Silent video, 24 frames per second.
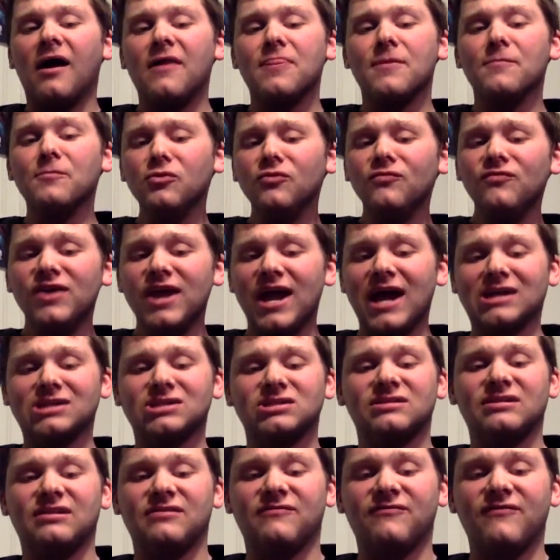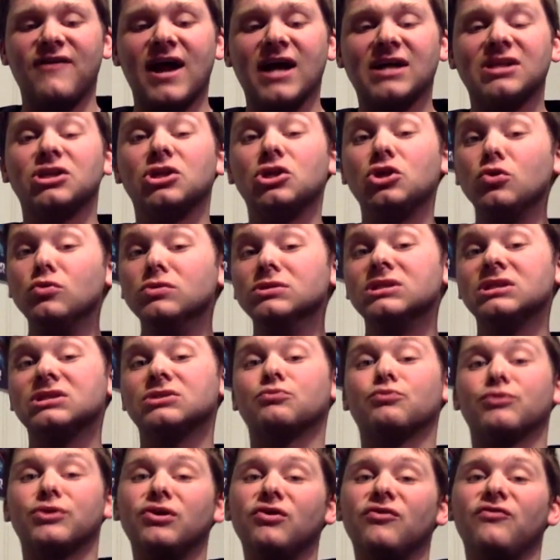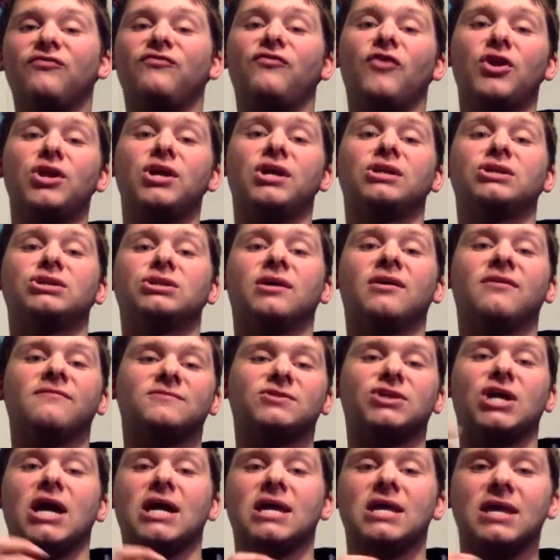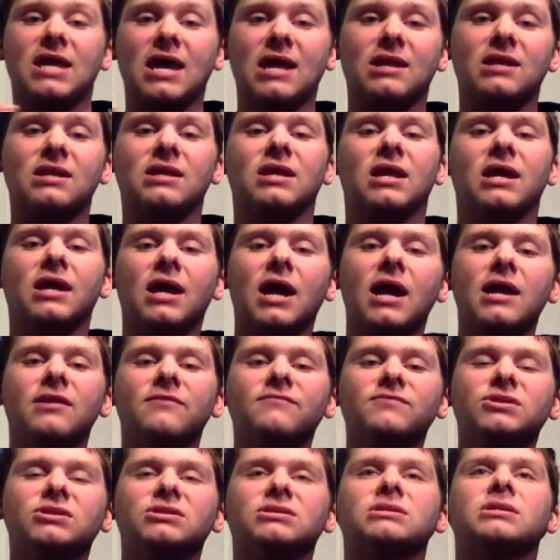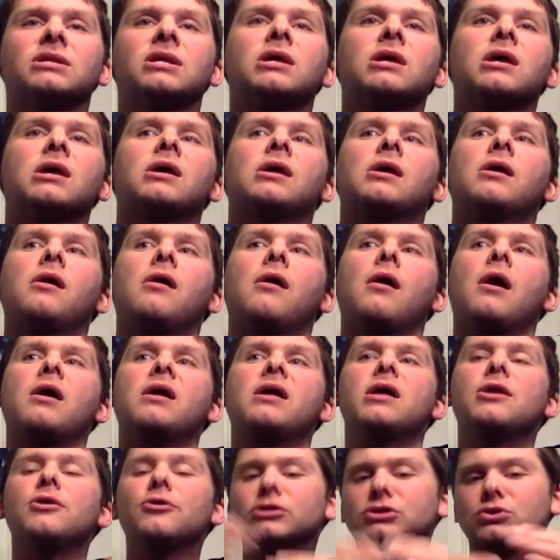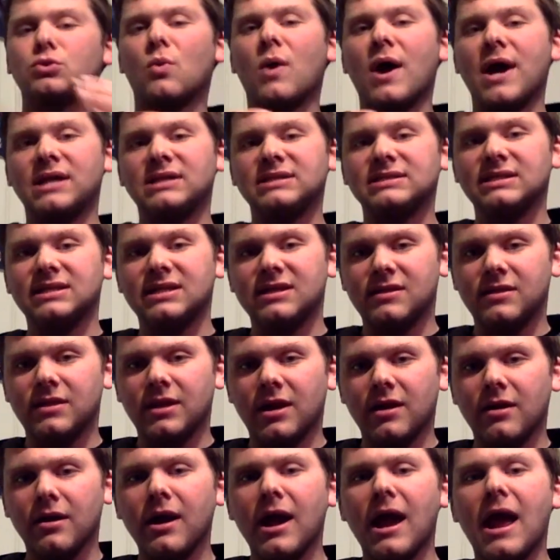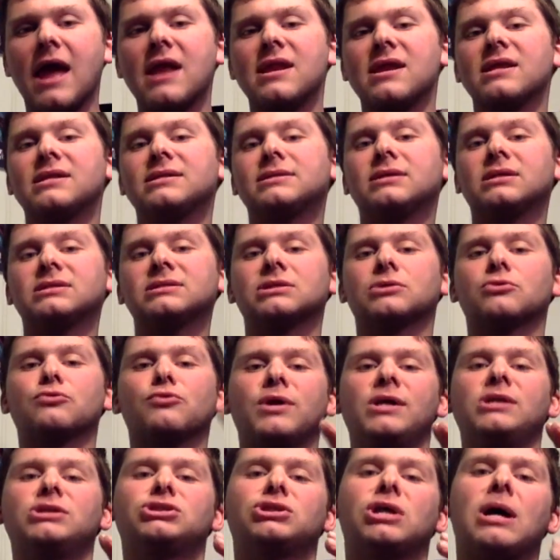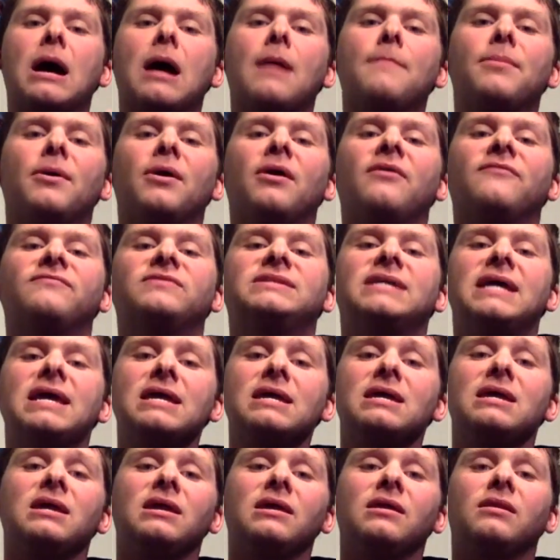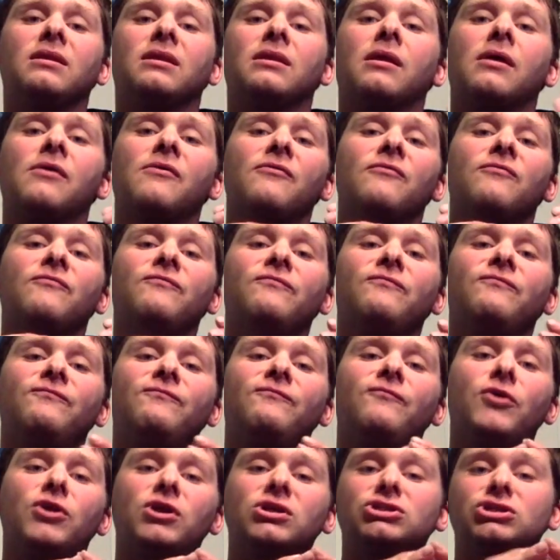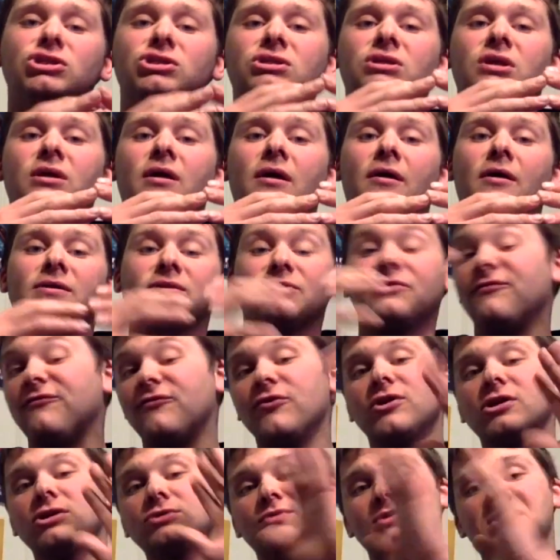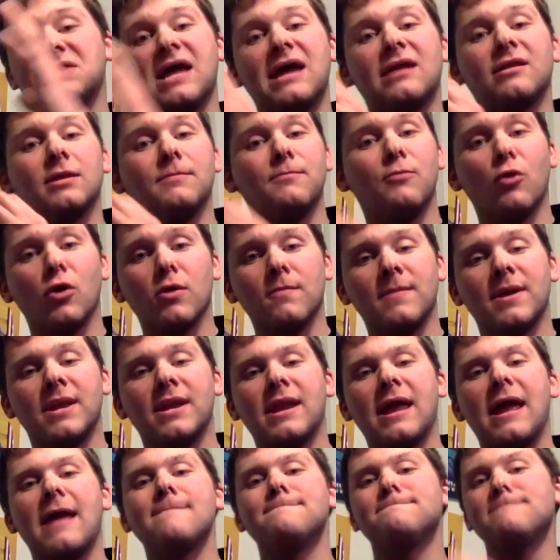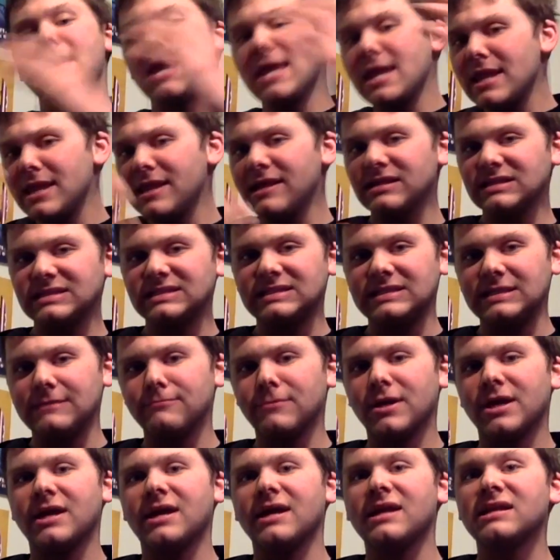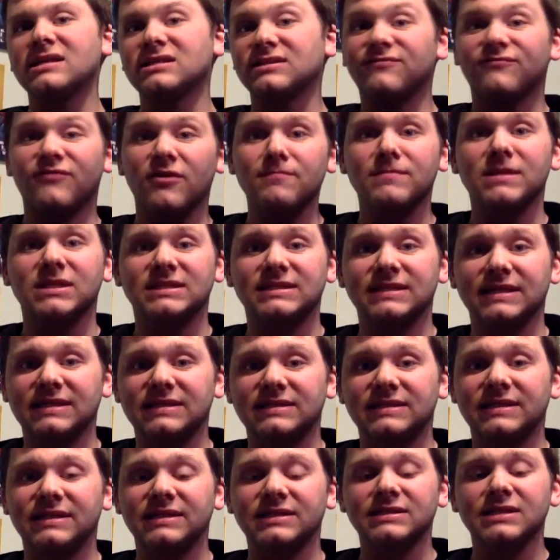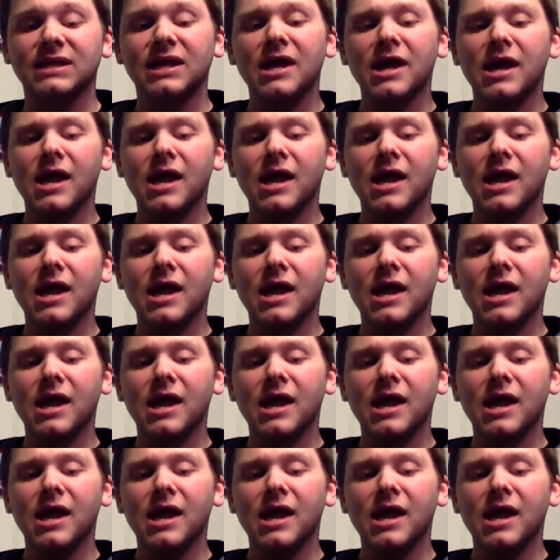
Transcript: The movie actually, in fact, uses real footage of Jackie Kennedy. It kind of just intertwines it in there, and it does a great job of taking the footage with Natalie Portman and making it seem like it is from the 60s.